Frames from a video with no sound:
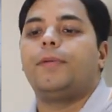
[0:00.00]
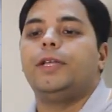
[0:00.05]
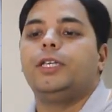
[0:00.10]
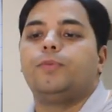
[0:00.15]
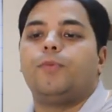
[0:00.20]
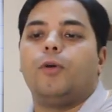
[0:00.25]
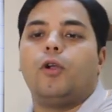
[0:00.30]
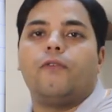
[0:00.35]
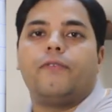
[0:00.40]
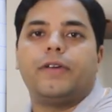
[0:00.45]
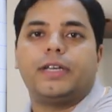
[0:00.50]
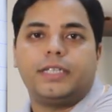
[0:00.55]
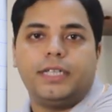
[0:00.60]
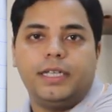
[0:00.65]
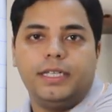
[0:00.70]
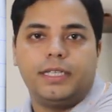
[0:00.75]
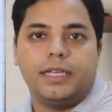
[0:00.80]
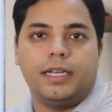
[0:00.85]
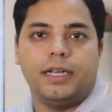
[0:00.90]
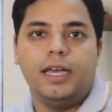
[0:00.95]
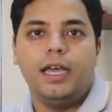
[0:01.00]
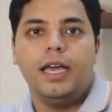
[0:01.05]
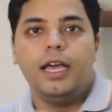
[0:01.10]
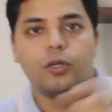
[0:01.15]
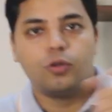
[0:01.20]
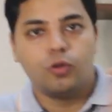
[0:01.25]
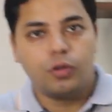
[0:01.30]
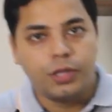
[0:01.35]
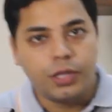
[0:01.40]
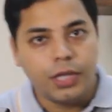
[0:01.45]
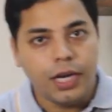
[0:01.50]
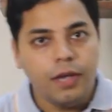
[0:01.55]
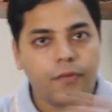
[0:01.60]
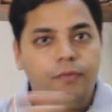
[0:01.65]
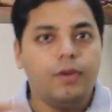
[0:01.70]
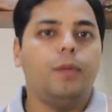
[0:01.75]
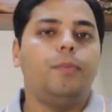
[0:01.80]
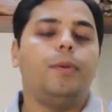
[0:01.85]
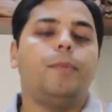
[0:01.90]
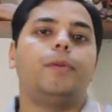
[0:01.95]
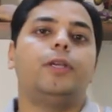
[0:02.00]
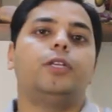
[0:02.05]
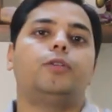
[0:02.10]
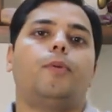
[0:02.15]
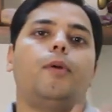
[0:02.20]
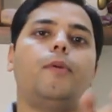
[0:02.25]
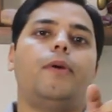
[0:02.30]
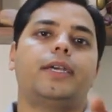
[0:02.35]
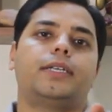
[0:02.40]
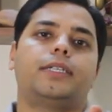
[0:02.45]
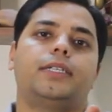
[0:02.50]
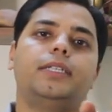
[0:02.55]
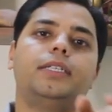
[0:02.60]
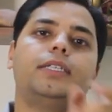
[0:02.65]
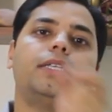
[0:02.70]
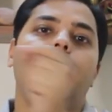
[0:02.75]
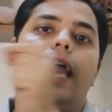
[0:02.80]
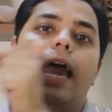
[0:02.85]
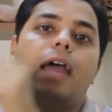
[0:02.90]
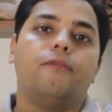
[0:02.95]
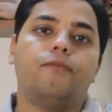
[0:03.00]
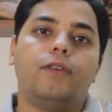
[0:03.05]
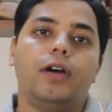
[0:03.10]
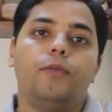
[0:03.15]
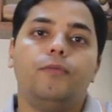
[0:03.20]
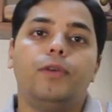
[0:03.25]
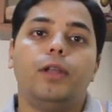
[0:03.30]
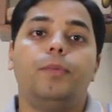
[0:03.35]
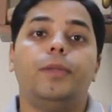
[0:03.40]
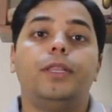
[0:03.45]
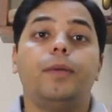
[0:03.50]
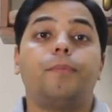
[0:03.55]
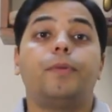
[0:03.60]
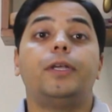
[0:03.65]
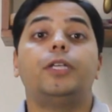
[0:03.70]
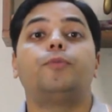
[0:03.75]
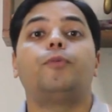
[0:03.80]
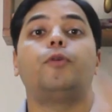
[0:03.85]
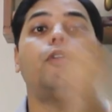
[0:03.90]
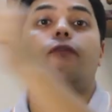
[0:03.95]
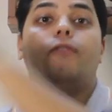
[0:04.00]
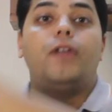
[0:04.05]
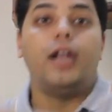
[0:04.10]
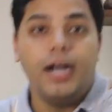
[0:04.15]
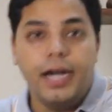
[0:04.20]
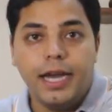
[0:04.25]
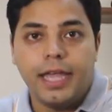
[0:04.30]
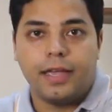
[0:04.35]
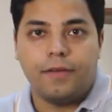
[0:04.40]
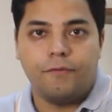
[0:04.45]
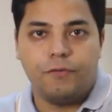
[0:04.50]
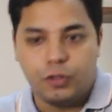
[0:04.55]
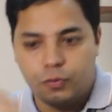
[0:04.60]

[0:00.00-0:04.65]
principle of extension. So 3 will be principle of extension and 1 will be the principle of learning,